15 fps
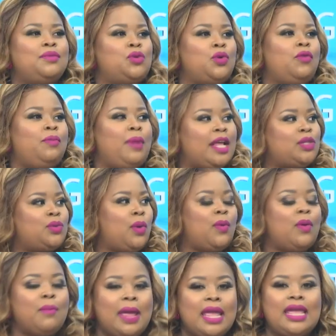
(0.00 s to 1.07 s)
sort of place where
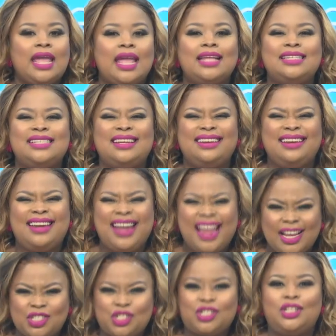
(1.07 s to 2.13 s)
we're making
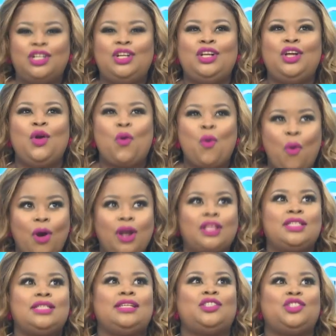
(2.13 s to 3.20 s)
international
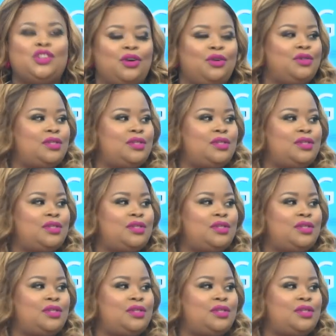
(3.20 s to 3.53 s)
quality shows.